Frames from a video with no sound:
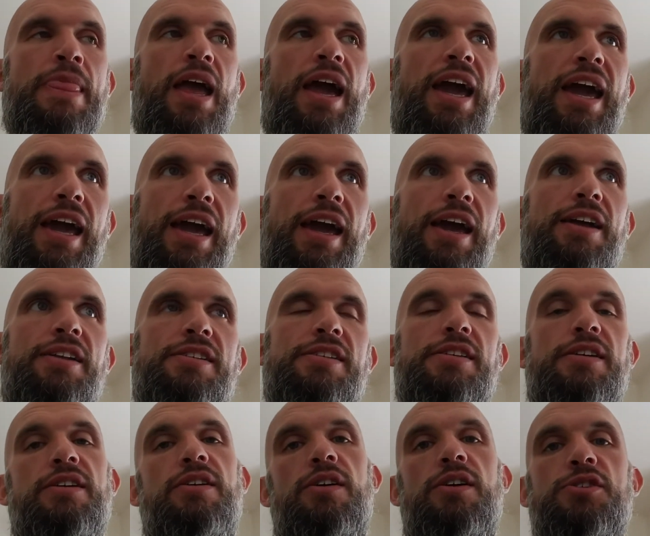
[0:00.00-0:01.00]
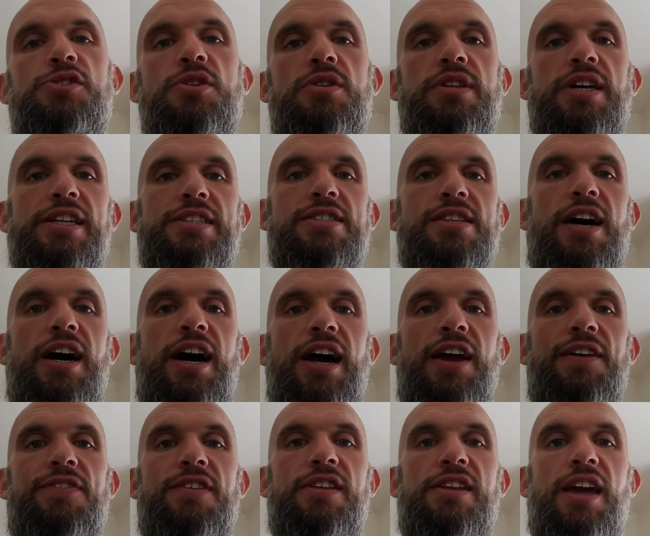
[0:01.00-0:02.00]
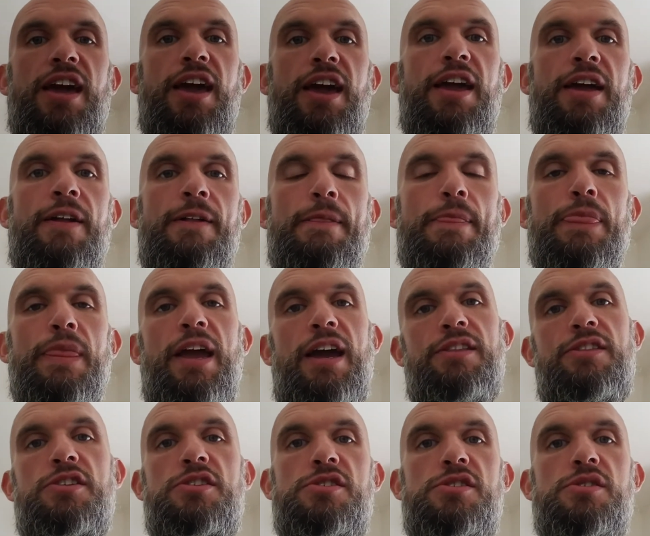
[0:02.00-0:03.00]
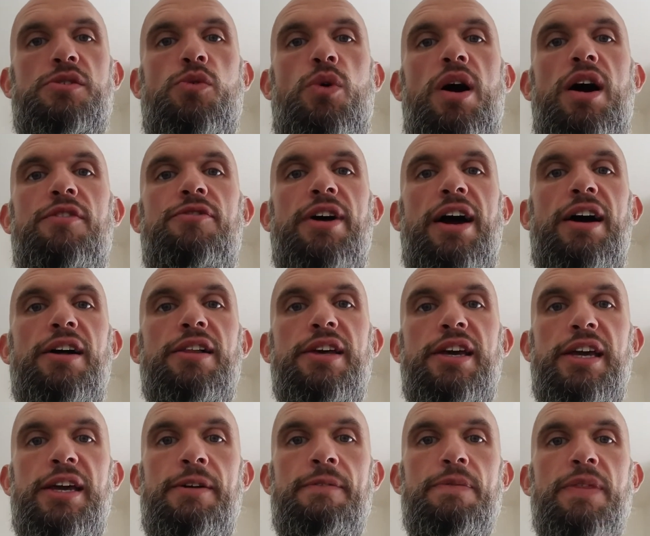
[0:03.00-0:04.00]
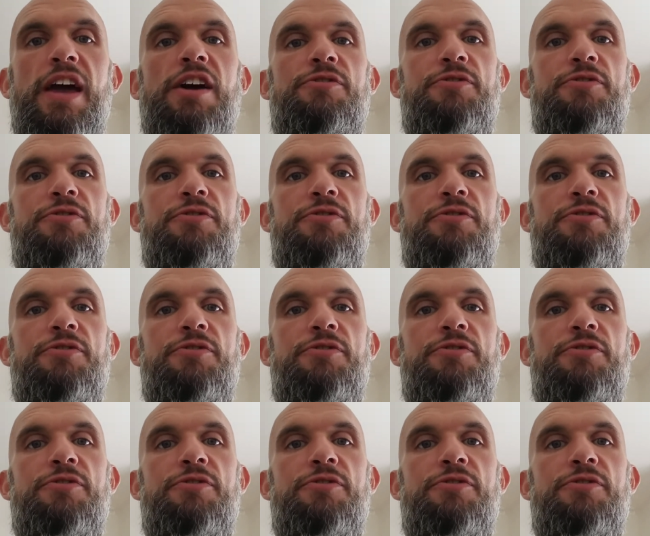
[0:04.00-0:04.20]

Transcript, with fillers: And also, that's the high of the day at the Squaw Valley at